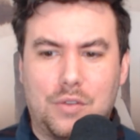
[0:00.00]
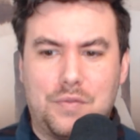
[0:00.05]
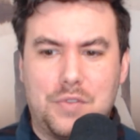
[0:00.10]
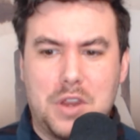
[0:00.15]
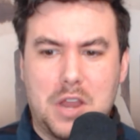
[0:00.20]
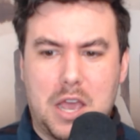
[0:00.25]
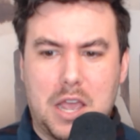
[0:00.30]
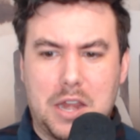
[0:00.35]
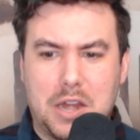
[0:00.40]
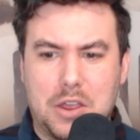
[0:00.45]

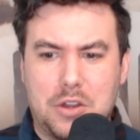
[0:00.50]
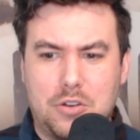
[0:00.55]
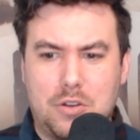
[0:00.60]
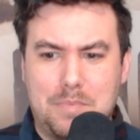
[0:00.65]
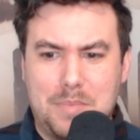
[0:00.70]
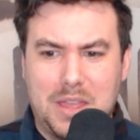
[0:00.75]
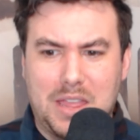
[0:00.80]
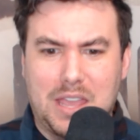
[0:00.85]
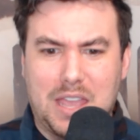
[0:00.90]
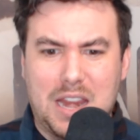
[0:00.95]
900
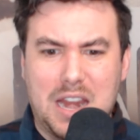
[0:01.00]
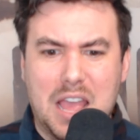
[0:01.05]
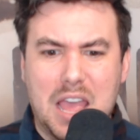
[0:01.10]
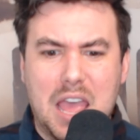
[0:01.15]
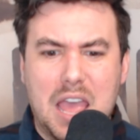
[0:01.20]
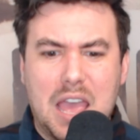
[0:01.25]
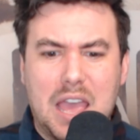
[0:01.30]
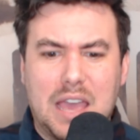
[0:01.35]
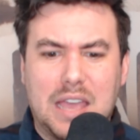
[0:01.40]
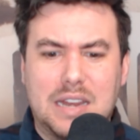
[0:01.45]
million.
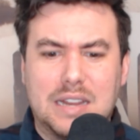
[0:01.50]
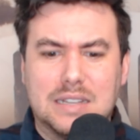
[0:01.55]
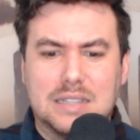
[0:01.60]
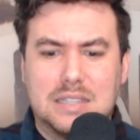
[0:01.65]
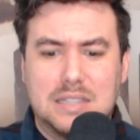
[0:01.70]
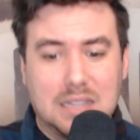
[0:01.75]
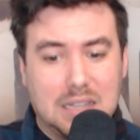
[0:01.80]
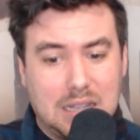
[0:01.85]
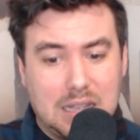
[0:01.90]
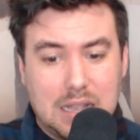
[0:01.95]
It
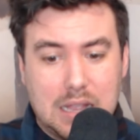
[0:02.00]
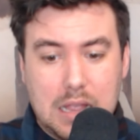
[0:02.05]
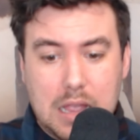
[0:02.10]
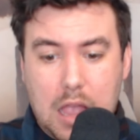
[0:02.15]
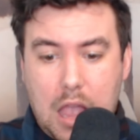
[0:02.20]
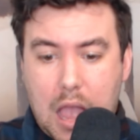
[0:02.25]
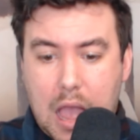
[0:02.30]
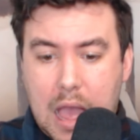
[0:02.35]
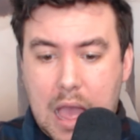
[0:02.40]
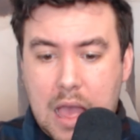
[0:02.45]
is
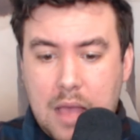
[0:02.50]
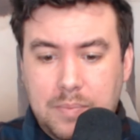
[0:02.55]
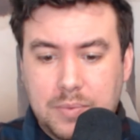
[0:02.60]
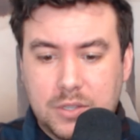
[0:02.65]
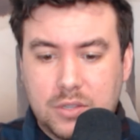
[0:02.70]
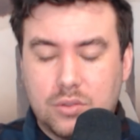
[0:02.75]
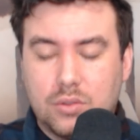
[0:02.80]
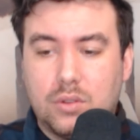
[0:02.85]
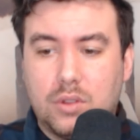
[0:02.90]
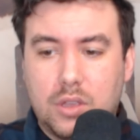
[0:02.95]

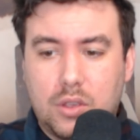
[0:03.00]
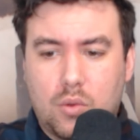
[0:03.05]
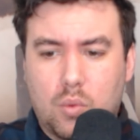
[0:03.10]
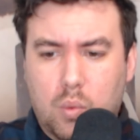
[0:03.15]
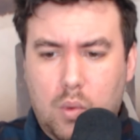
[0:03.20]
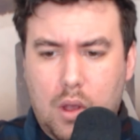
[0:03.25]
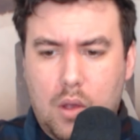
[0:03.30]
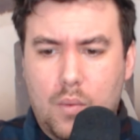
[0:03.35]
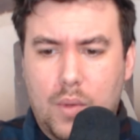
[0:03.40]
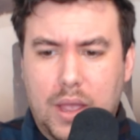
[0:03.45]
absolutely
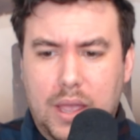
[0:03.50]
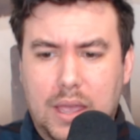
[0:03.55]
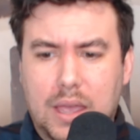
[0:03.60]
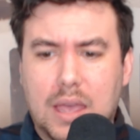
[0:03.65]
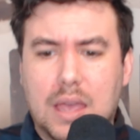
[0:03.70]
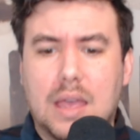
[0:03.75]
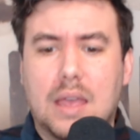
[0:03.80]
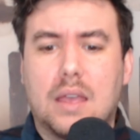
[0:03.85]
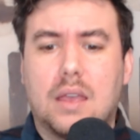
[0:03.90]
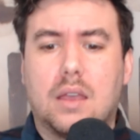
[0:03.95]
growing
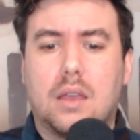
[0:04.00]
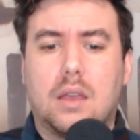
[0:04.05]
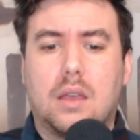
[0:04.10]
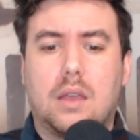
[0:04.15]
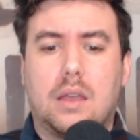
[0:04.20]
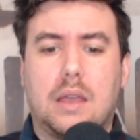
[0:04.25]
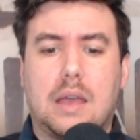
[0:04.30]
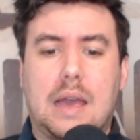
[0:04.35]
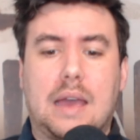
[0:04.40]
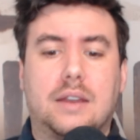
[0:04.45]

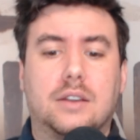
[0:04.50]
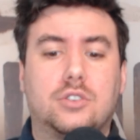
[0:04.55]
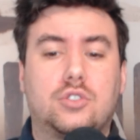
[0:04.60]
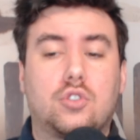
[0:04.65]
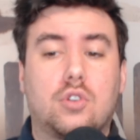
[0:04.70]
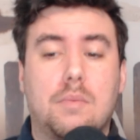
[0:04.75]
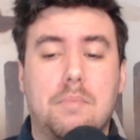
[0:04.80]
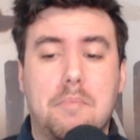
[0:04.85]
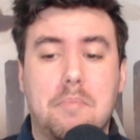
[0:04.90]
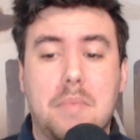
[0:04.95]
at a
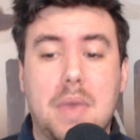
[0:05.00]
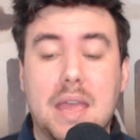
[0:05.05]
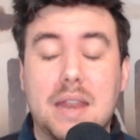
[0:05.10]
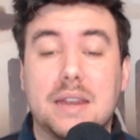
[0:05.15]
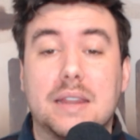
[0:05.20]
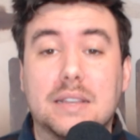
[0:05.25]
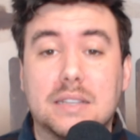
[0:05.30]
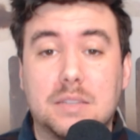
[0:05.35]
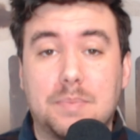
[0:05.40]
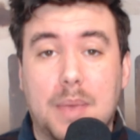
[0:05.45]

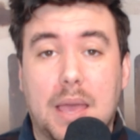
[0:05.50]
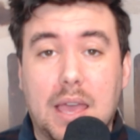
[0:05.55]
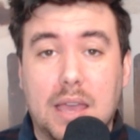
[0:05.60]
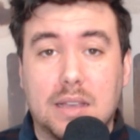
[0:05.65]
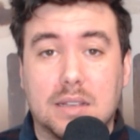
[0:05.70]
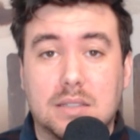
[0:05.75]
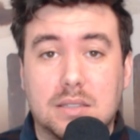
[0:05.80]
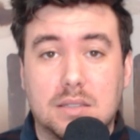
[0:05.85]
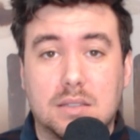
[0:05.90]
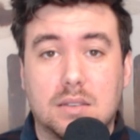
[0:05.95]
tremendous
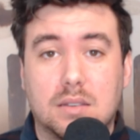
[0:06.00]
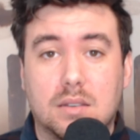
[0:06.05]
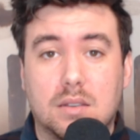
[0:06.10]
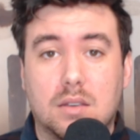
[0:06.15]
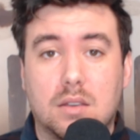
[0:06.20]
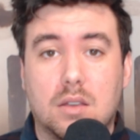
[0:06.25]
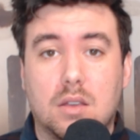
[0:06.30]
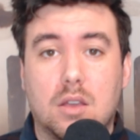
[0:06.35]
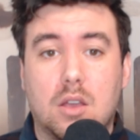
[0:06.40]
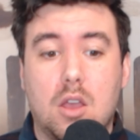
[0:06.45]
pace.
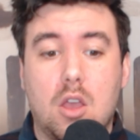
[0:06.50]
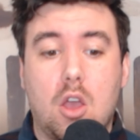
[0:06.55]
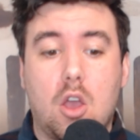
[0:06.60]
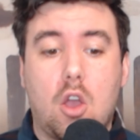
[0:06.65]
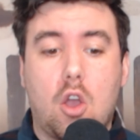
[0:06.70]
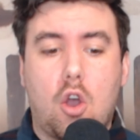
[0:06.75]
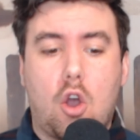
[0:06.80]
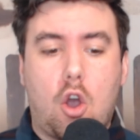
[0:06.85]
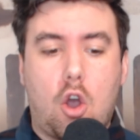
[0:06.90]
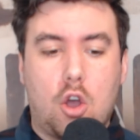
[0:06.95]

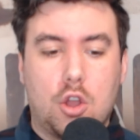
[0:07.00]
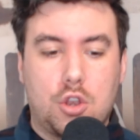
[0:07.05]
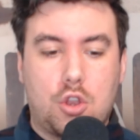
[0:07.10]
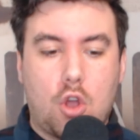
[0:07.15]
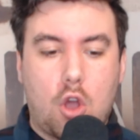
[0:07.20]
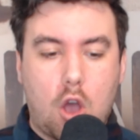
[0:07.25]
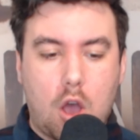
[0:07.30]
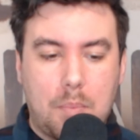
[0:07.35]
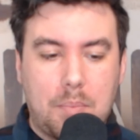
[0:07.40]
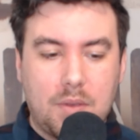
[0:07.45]
On
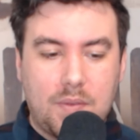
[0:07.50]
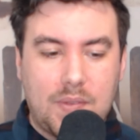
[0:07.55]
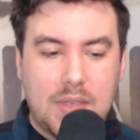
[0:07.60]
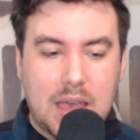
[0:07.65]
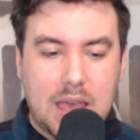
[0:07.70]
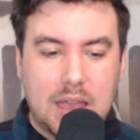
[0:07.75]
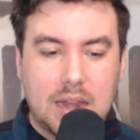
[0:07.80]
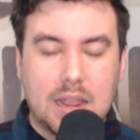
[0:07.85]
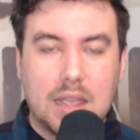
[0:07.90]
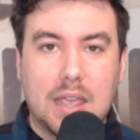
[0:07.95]
top of
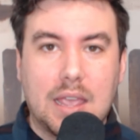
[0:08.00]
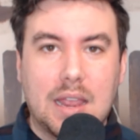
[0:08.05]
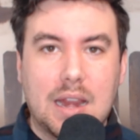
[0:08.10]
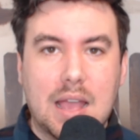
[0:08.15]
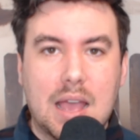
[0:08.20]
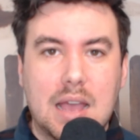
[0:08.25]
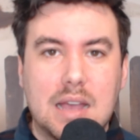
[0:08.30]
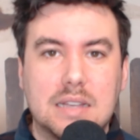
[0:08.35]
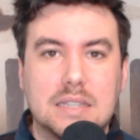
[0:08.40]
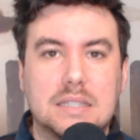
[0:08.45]
that, it
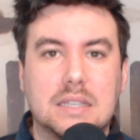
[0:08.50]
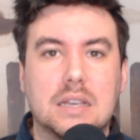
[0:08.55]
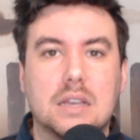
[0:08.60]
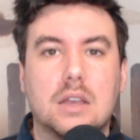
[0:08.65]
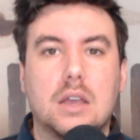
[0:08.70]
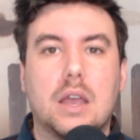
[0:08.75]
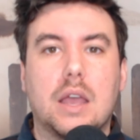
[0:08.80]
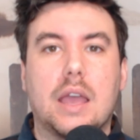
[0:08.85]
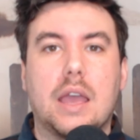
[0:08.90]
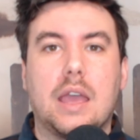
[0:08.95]
has
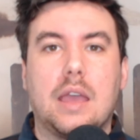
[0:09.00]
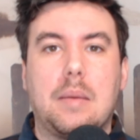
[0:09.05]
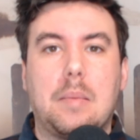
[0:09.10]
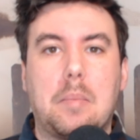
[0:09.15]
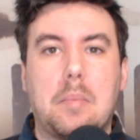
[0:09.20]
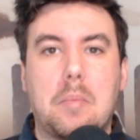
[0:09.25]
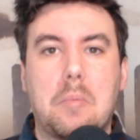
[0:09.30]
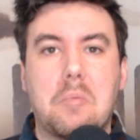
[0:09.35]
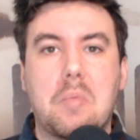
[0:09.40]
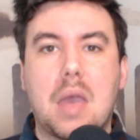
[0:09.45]
a
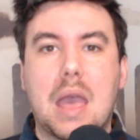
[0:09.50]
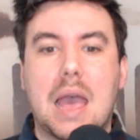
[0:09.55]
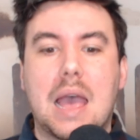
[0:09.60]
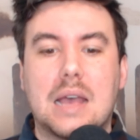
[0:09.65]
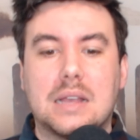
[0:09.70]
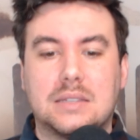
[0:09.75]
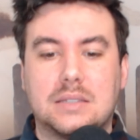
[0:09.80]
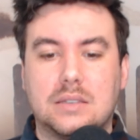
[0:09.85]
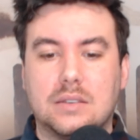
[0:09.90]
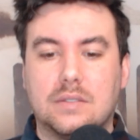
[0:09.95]

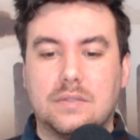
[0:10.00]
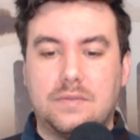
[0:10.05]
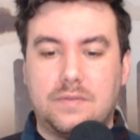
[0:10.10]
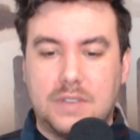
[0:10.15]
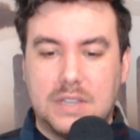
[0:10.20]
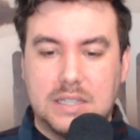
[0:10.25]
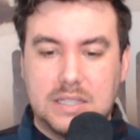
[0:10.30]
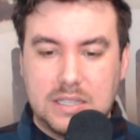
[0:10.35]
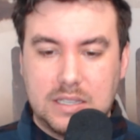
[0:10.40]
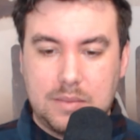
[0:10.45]
massive
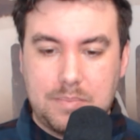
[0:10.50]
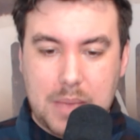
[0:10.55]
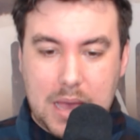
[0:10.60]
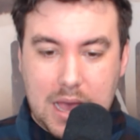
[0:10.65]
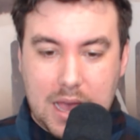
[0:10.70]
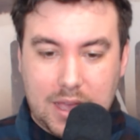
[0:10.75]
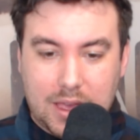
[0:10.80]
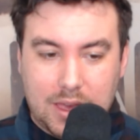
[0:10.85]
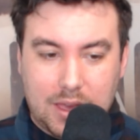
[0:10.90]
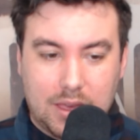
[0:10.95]
VC
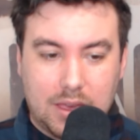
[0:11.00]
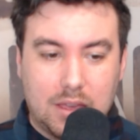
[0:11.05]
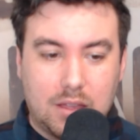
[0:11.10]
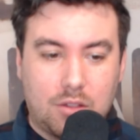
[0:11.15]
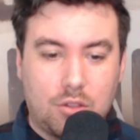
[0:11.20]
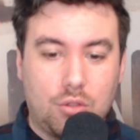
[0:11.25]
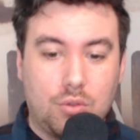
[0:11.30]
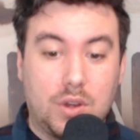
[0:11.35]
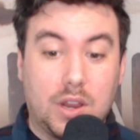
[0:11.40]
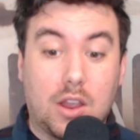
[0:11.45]
backing,
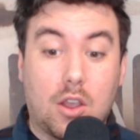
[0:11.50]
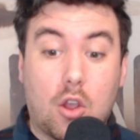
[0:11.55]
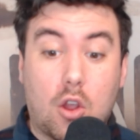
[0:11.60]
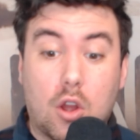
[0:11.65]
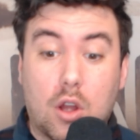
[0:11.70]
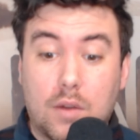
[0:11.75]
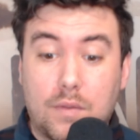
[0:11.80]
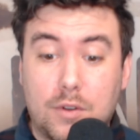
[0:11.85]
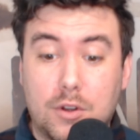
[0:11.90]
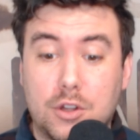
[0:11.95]
including
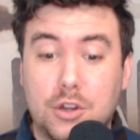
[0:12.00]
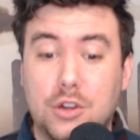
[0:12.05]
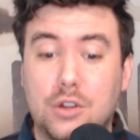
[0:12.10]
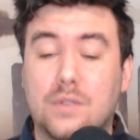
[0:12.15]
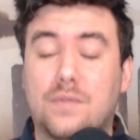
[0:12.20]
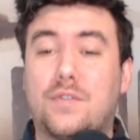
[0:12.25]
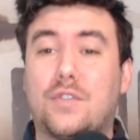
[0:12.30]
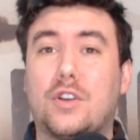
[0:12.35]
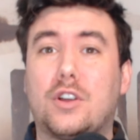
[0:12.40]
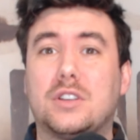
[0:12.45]
Harvard
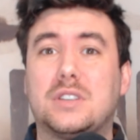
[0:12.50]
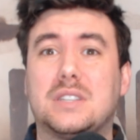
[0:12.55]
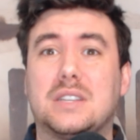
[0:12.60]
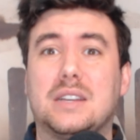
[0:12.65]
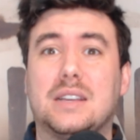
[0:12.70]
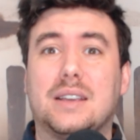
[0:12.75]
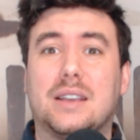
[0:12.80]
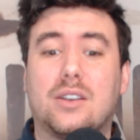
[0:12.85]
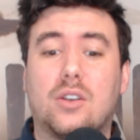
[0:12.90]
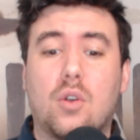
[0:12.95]

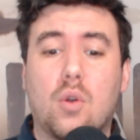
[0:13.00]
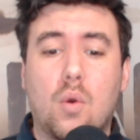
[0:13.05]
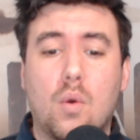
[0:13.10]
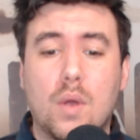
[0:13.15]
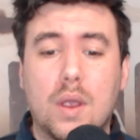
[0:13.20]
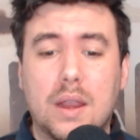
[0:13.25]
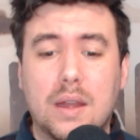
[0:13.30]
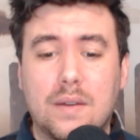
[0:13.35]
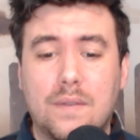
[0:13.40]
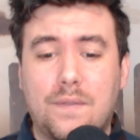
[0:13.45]
University,
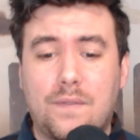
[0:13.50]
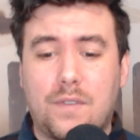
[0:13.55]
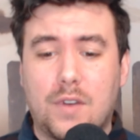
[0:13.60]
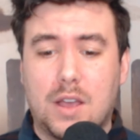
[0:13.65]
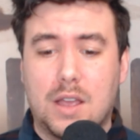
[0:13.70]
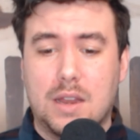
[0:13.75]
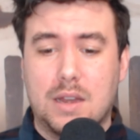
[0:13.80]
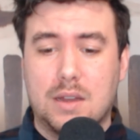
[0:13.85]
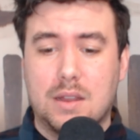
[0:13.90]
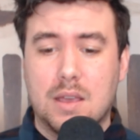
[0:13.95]
Coin
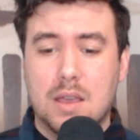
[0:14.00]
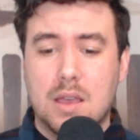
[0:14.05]
Fund,